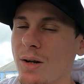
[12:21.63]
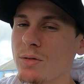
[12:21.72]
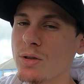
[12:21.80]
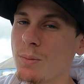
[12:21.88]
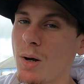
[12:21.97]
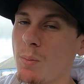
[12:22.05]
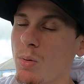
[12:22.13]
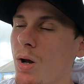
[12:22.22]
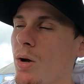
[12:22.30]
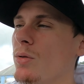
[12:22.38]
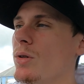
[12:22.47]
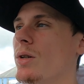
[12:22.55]
every time I
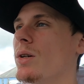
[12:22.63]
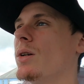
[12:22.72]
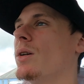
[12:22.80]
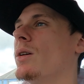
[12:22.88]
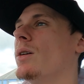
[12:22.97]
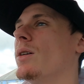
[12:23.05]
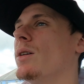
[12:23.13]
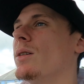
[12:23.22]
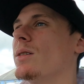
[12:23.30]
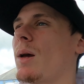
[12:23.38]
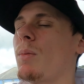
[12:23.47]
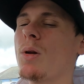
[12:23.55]
upload.
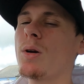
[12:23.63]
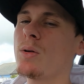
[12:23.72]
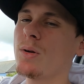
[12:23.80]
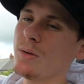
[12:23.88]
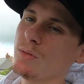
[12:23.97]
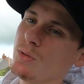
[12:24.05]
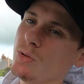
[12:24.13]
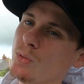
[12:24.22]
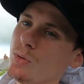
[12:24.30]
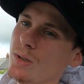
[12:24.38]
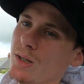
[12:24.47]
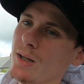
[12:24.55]
Slap a like on it if you
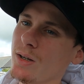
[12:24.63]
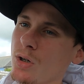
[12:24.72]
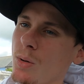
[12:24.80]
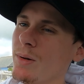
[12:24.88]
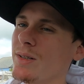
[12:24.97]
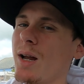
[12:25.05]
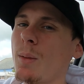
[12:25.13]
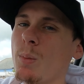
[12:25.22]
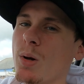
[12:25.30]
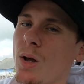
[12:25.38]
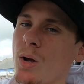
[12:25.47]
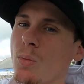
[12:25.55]
enjoyed it. Comment down
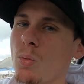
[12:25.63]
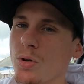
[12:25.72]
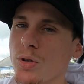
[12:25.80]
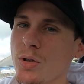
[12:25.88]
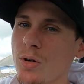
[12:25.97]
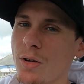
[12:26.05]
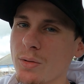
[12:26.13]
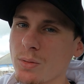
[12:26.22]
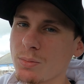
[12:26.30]
below what you guys want to